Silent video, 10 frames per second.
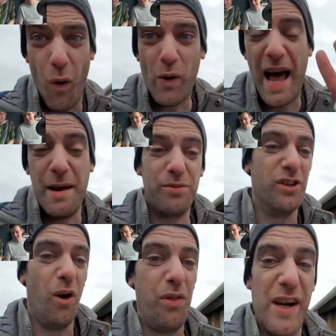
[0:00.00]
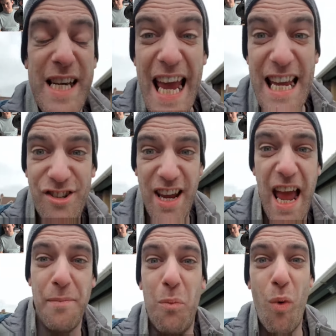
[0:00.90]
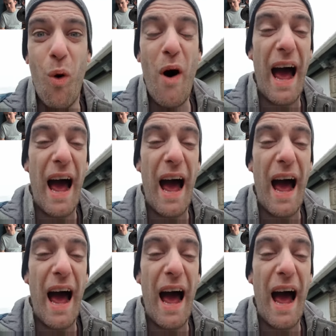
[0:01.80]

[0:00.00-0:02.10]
four games to nothing. Each game more